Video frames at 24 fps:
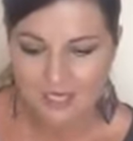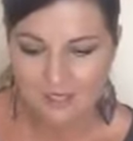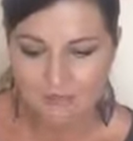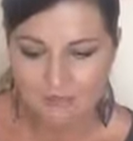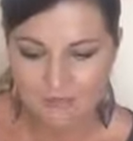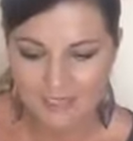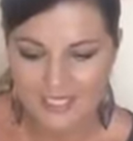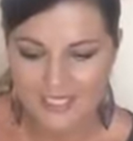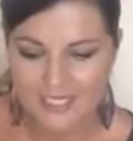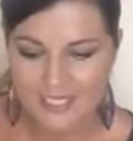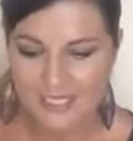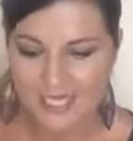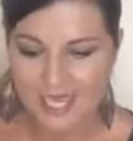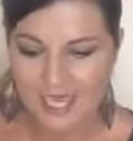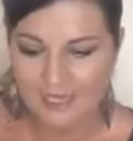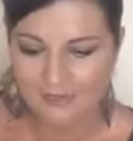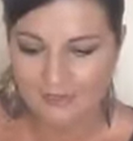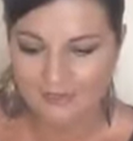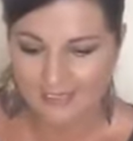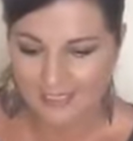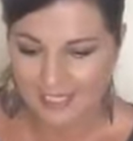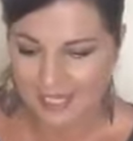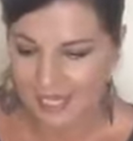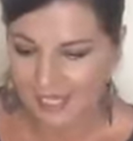reading
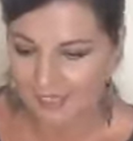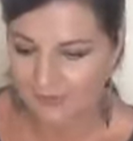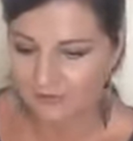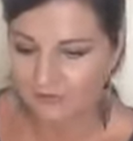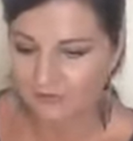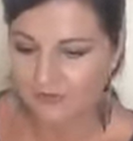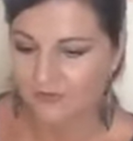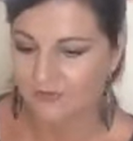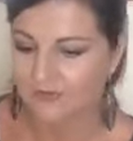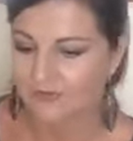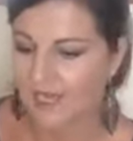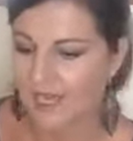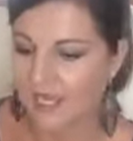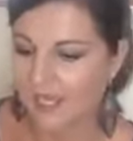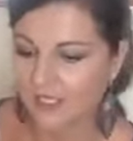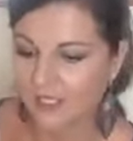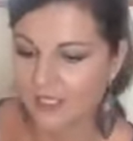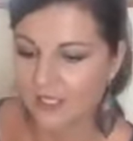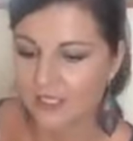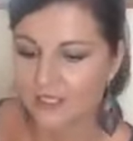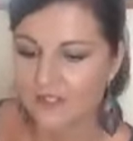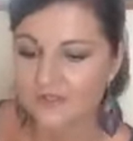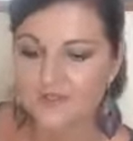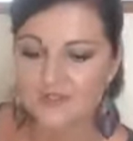out loud
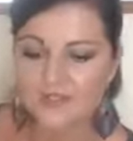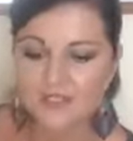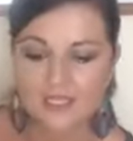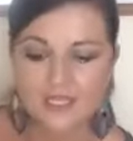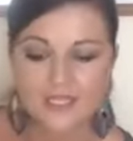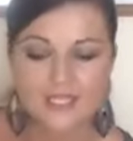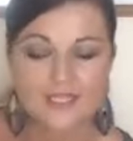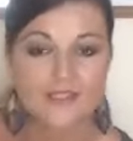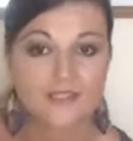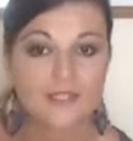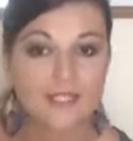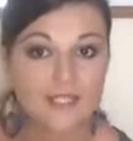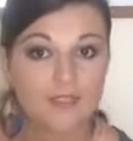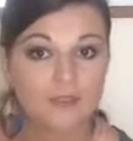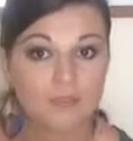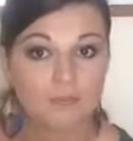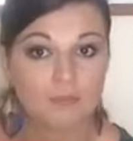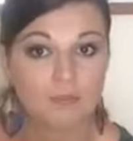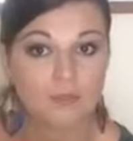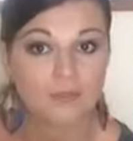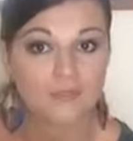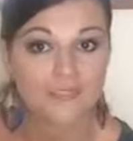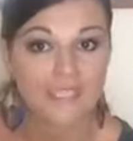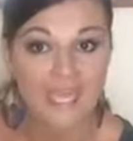dialogues, listening to
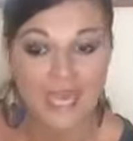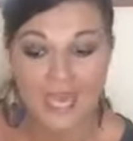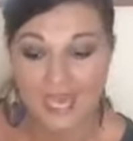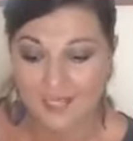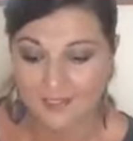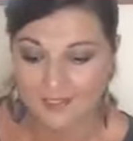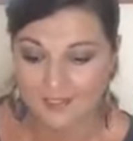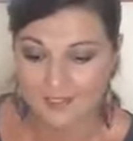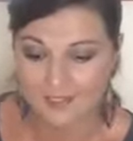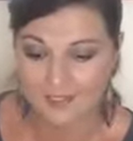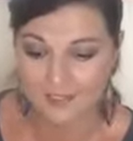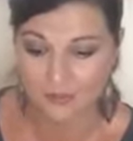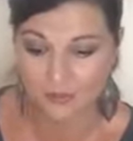podcasts,